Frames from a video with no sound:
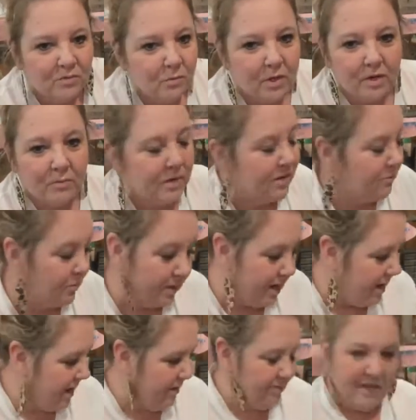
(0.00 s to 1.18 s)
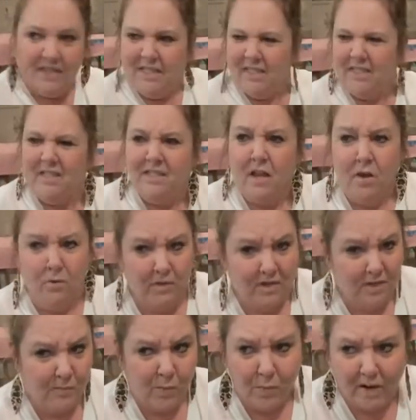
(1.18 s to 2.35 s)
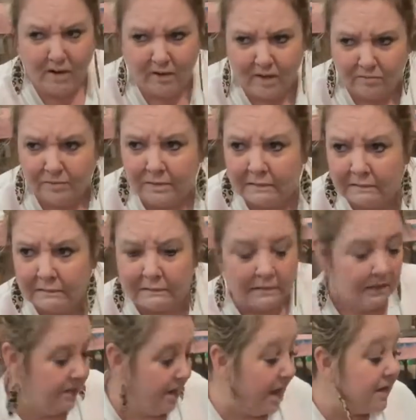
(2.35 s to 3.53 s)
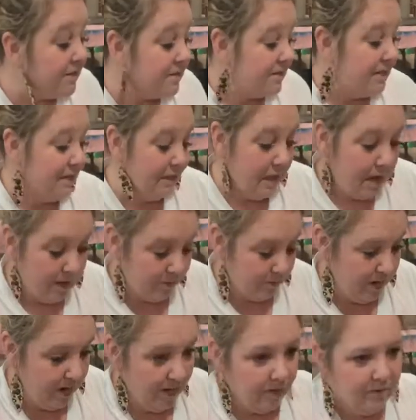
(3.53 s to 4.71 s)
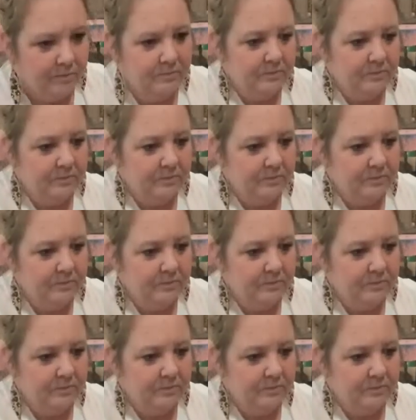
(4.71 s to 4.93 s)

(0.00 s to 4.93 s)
We're, we, we're not having any snow that I'm aware of. I just see a lot of rain.